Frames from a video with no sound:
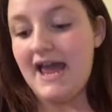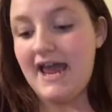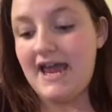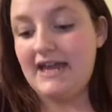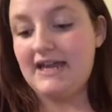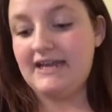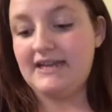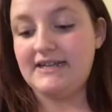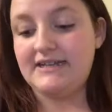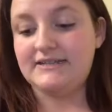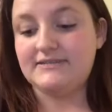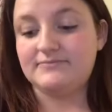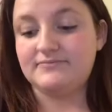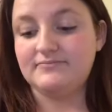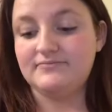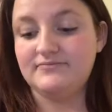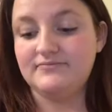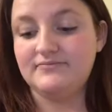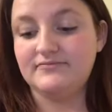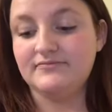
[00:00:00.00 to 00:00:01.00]
And
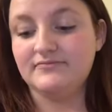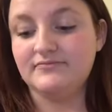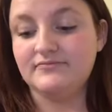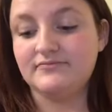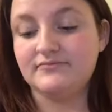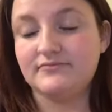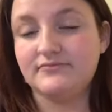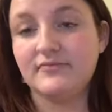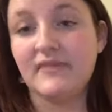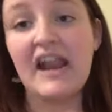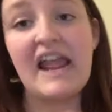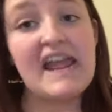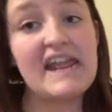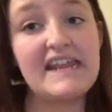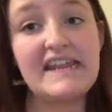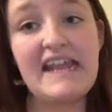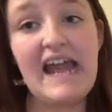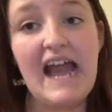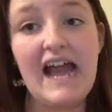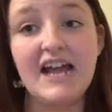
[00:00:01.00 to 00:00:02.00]

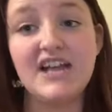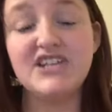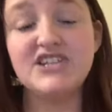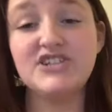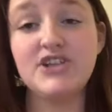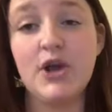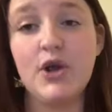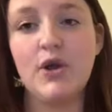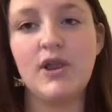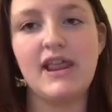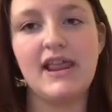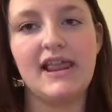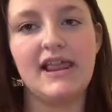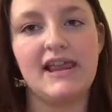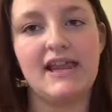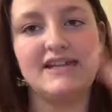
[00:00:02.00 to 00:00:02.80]
yeah, so